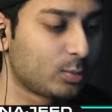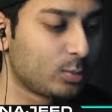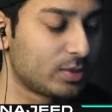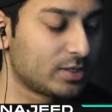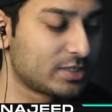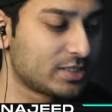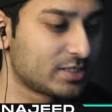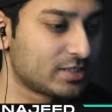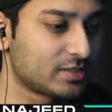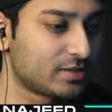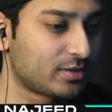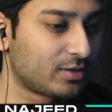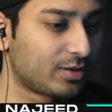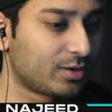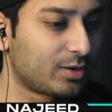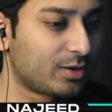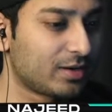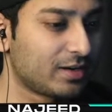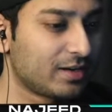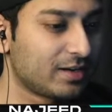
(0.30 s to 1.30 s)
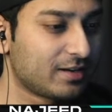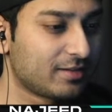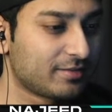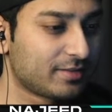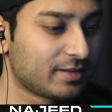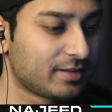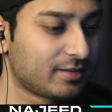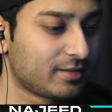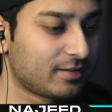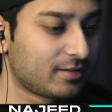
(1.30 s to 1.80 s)
which is Thor: Love
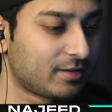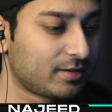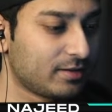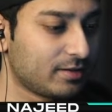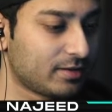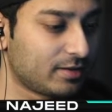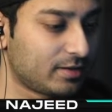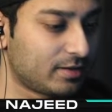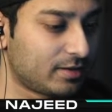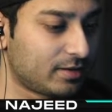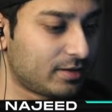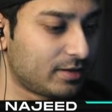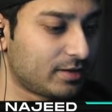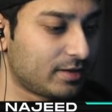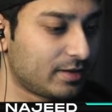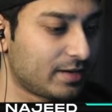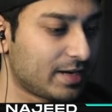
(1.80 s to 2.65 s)
and Thunder.